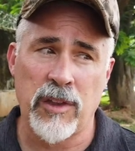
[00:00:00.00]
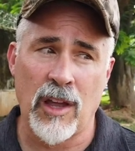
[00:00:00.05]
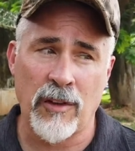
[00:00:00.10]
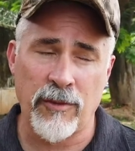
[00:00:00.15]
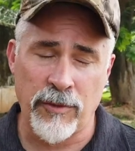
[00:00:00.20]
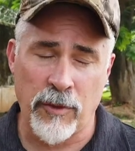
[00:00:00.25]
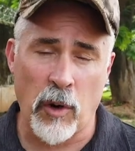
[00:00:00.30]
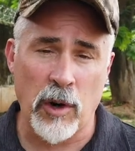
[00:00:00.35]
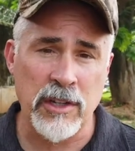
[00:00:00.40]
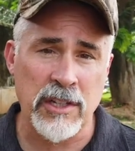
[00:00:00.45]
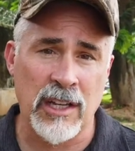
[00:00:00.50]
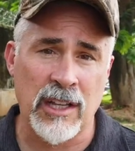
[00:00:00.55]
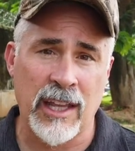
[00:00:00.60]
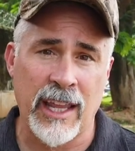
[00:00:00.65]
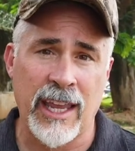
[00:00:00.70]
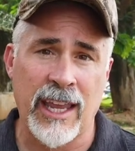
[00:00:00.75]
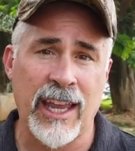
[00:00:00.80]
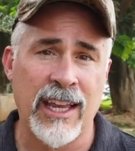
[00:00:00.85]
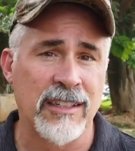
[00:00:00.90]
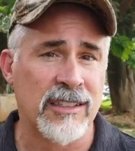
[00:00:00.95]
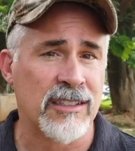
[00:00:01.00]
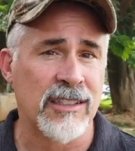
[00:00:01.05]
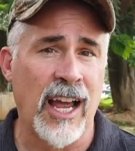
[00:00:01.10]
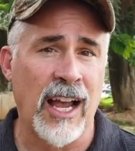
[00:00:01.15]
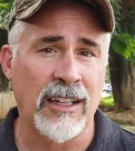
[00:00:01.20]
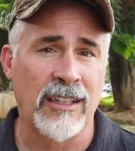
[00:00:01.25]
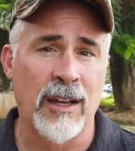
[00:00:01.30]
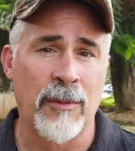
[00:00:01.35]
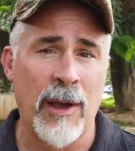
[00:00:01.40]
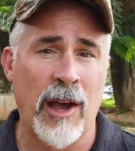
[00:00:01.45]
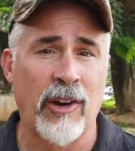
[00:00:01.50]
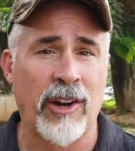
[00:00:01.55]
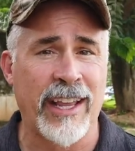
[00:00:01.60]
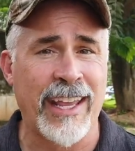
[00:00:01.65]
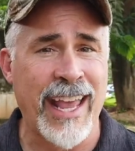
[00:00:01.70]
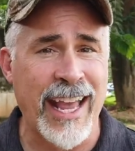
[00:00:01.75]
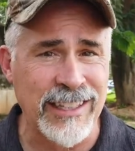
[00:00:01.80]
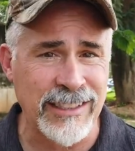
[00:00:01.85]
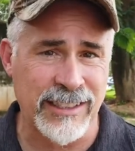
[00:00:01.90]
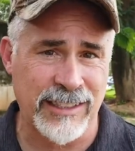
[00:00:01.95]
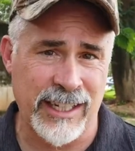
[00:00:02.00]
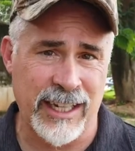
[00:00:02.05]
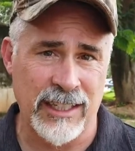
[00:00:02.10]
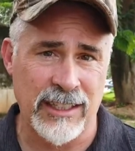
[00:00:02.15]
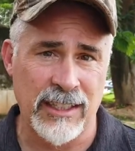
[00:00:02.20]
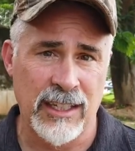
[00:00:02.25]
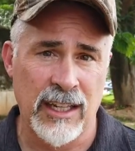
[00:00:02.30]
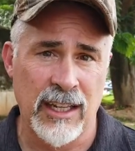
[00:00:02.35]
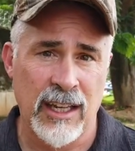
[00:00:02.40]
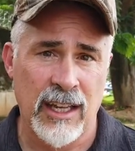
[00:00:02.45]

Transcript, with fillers: unfortunately, he has not come out against it.